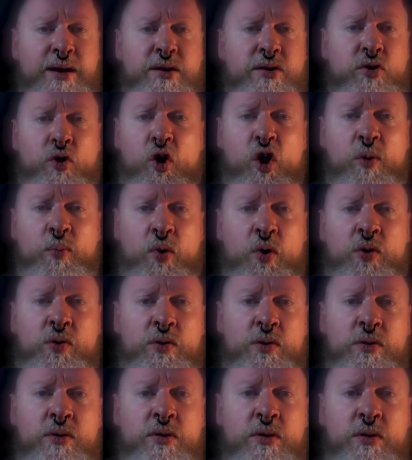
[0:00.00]

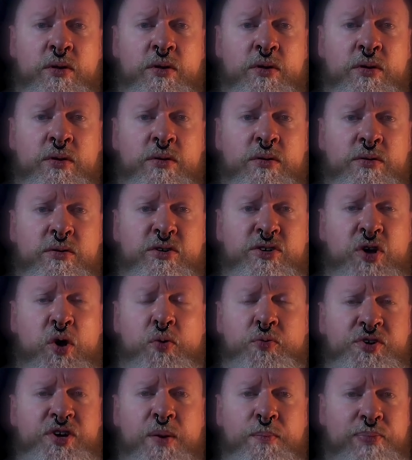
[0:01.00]
normal, don't
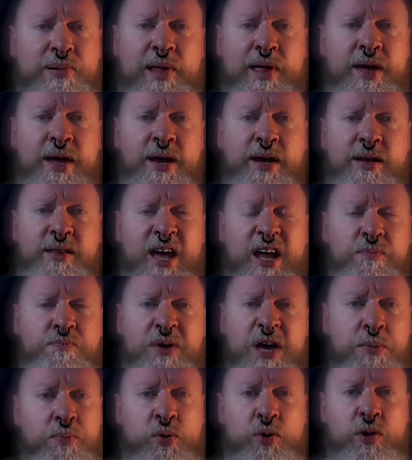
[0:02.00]
complain that
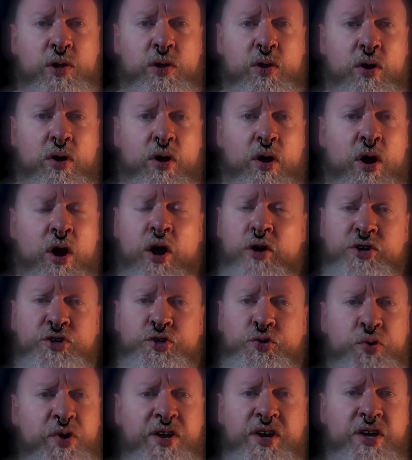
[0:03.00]
people aren't
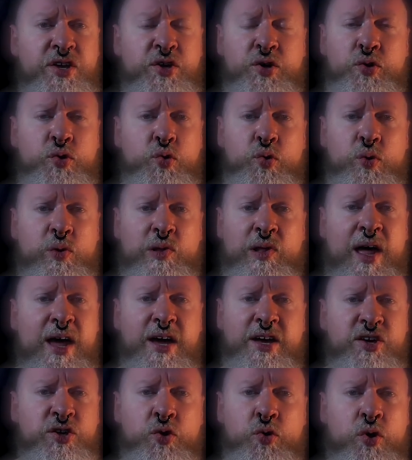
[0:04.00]
treating you
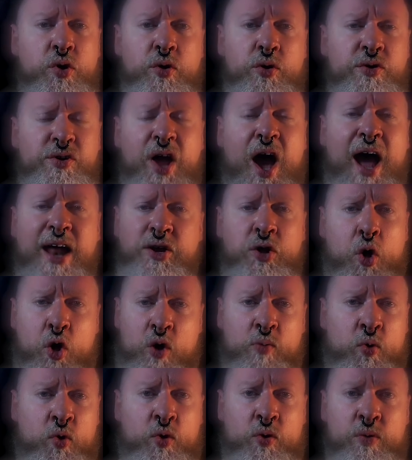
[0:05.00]
like you're not
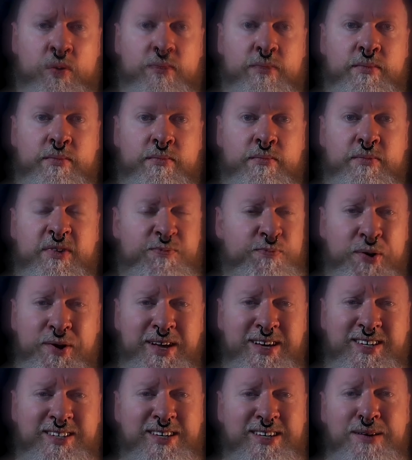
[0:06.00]
normal. It's pretty
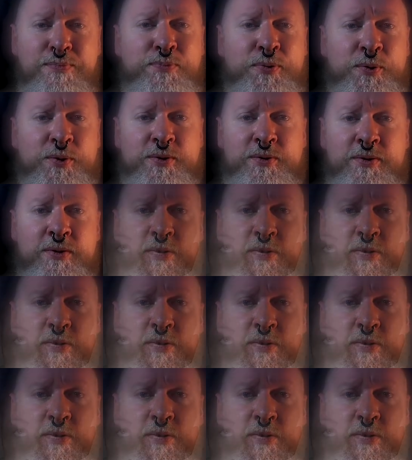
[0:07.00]
simple.